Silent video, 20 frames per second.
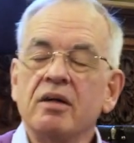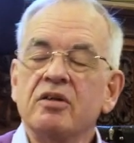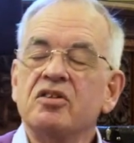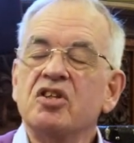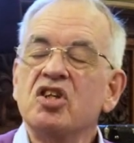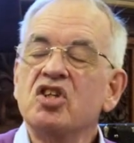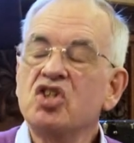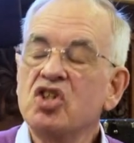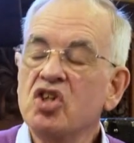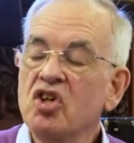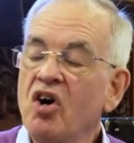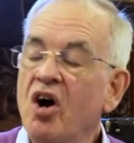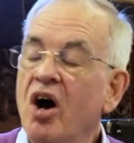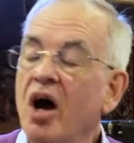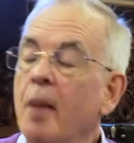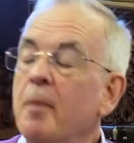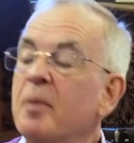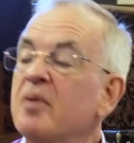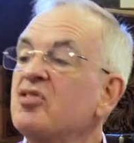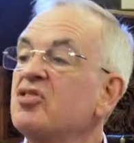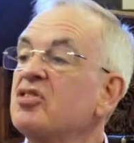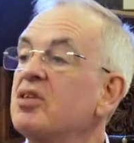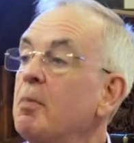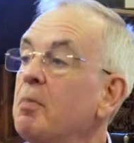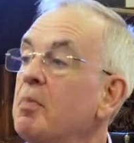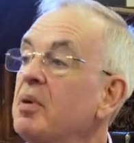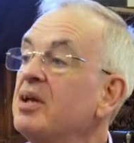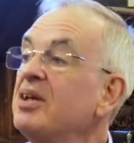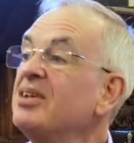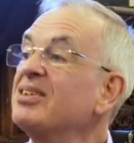describe
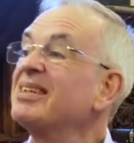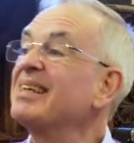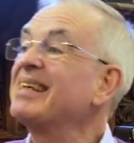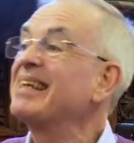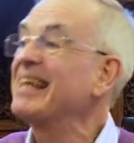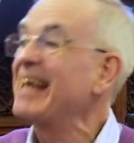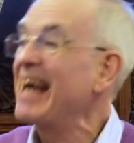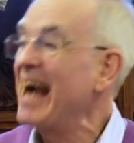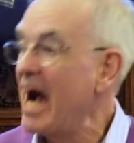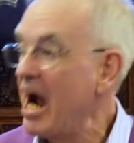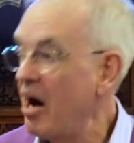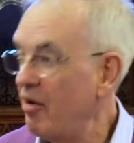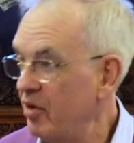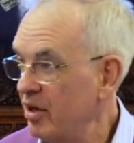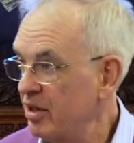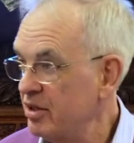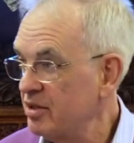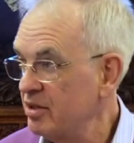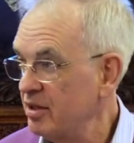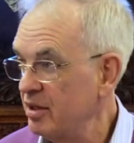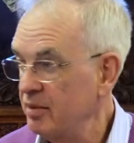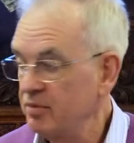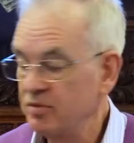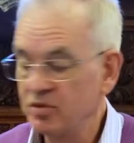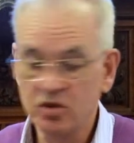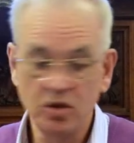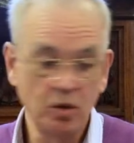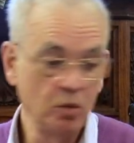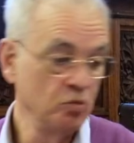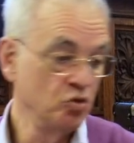somebody's character.
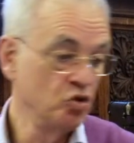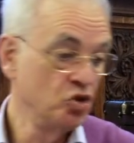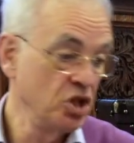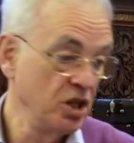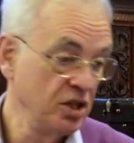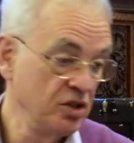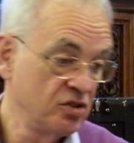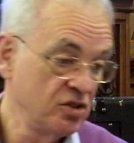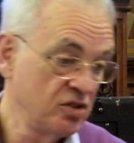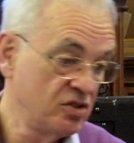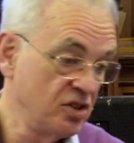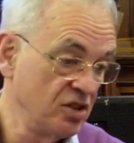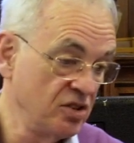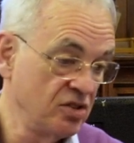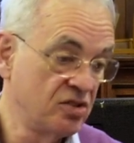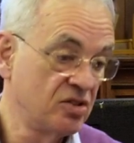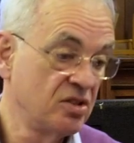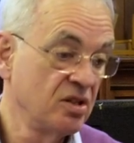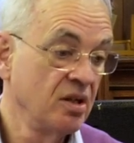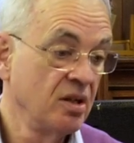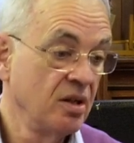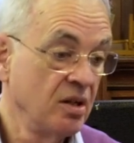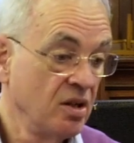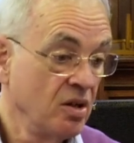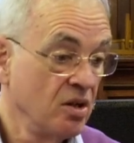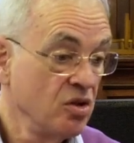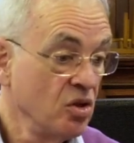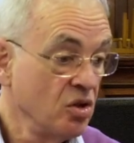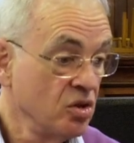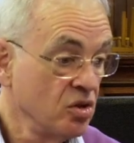So Jesus is
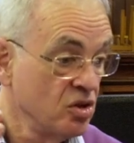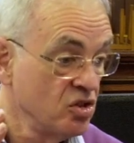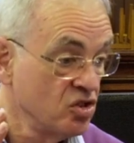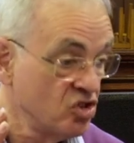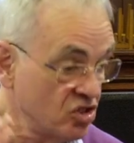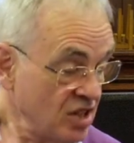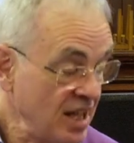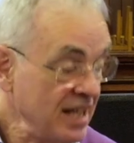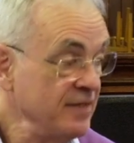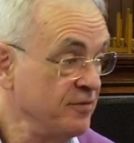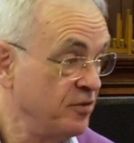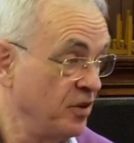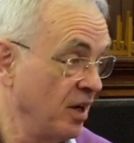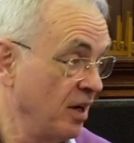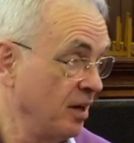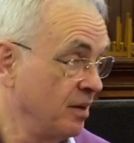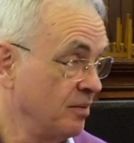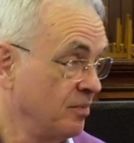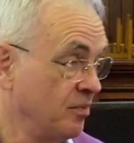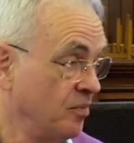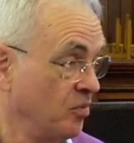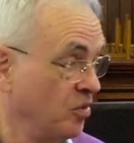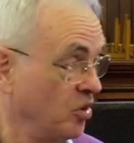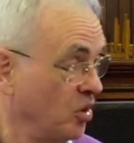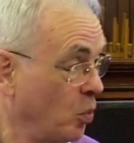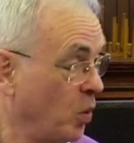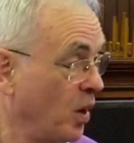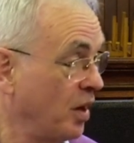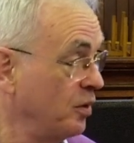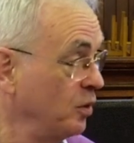Saviour,
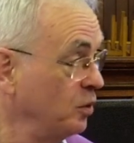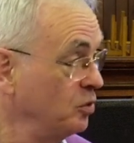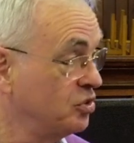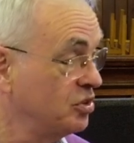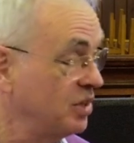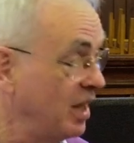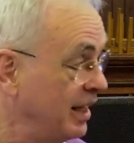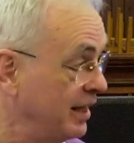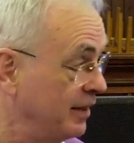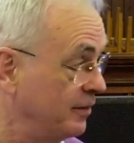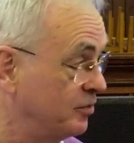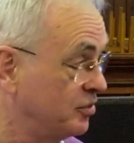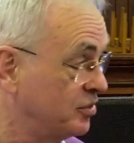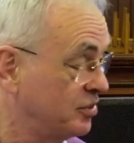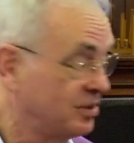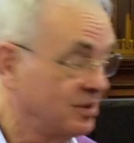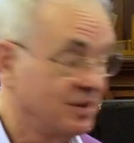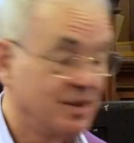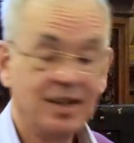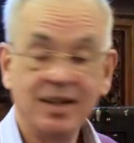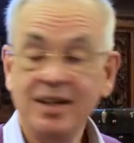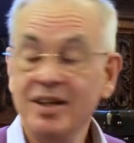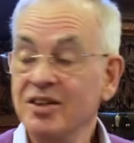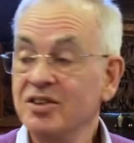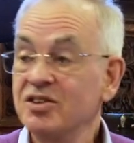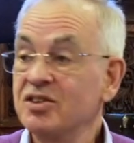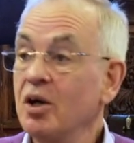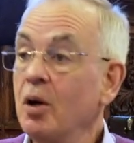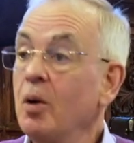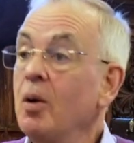the one who saves.
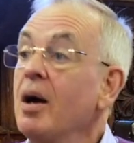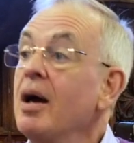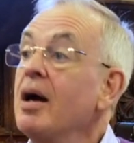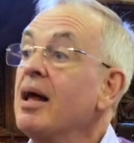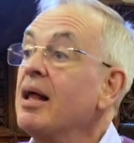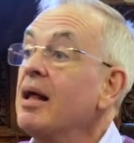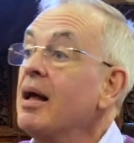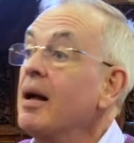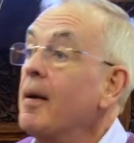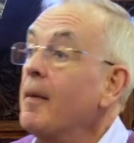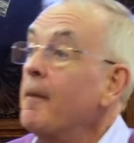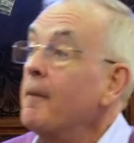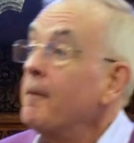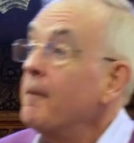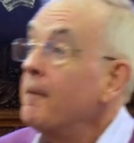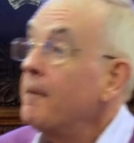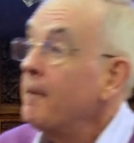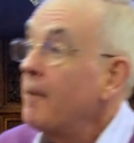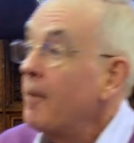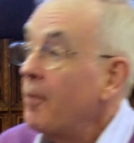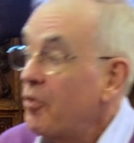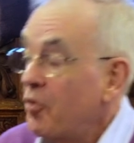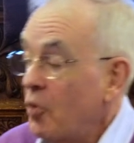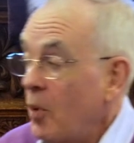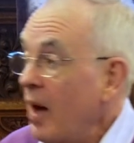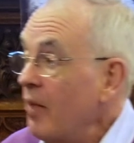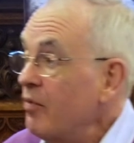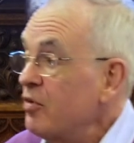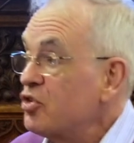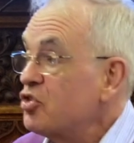So
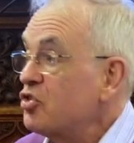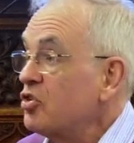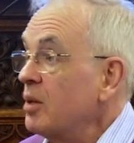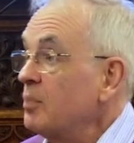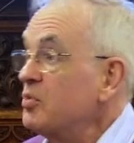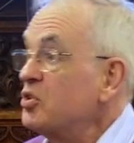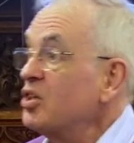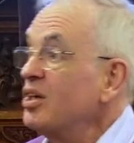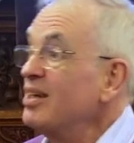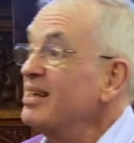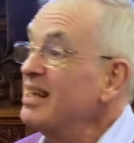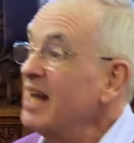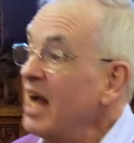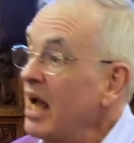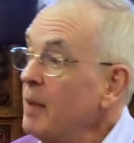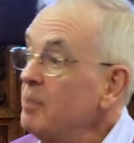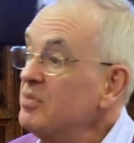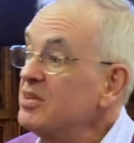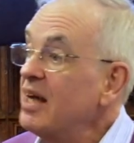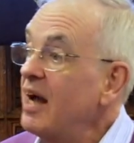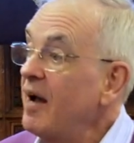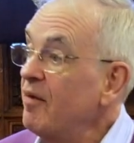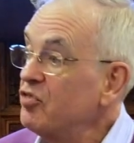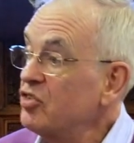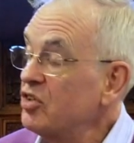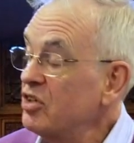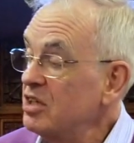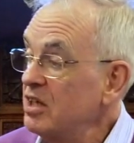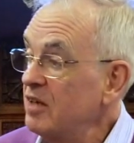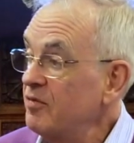throughout the scripture, names have
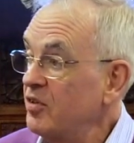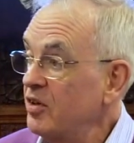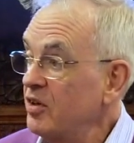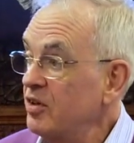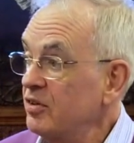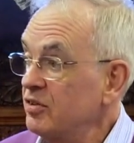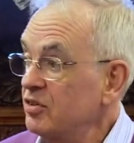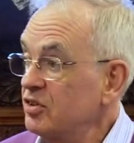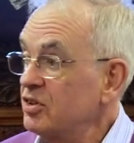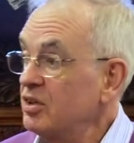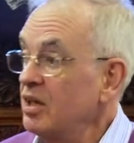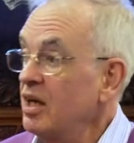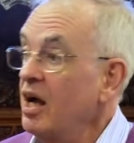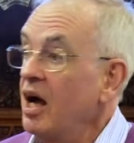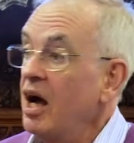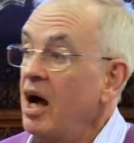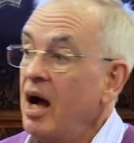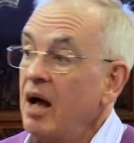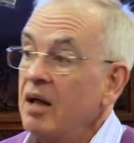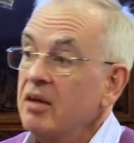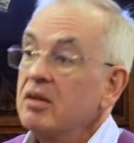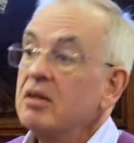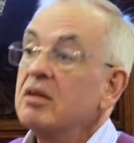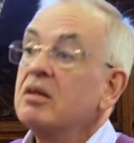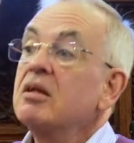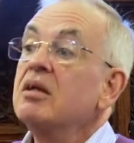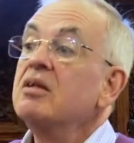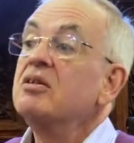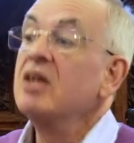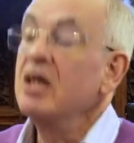significance. And
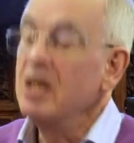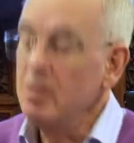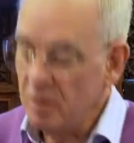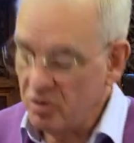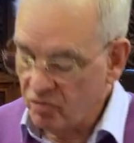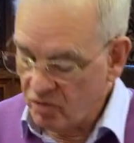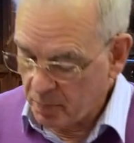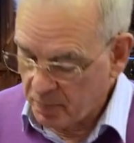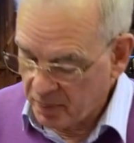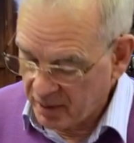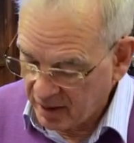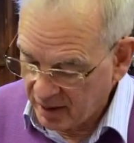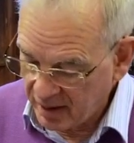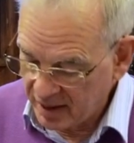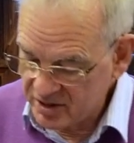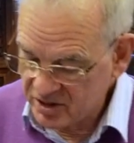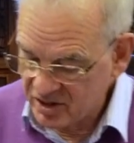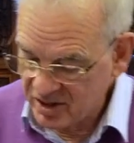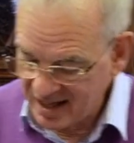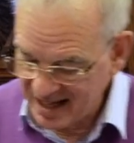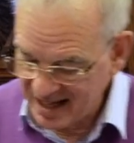the demon replies that